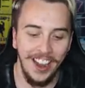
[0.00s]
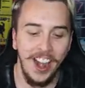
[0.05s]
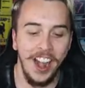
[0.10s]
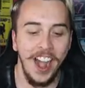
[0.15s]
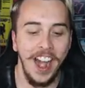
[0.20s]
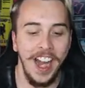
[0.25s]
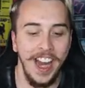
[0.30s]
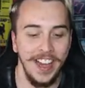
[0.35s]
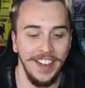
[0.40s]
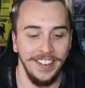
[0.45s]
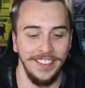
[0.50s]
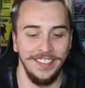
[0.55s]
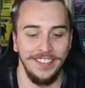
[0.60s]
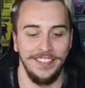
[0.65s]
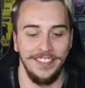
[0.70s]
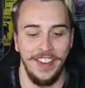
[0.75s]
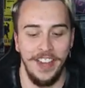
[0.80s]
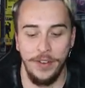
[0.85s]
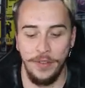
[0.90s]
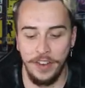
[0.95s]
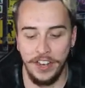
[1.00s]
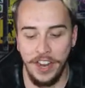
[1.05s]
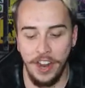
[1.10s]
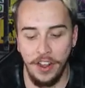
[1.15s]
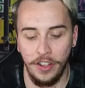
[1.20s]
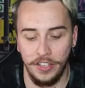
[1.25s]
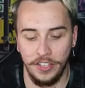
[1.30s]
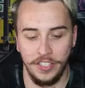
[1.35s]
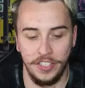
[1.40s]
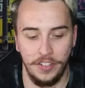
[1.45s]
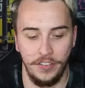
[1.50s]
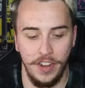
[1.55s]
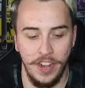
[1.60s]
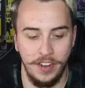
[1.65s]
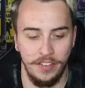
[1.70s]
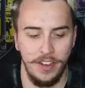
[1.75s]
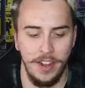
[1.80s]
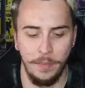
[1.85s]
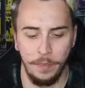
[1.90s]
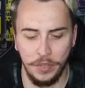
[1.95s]
All right, there we go. The
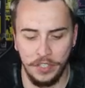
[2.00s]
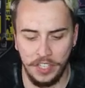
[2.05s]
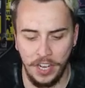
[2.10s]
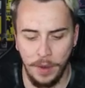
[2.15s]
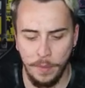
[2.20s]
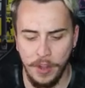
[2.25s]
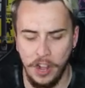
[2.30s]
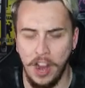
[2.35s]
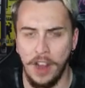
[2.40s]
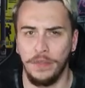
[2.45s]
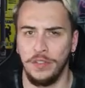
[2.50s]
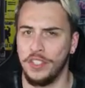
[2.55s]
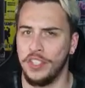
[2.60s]
saran wrap is coming off.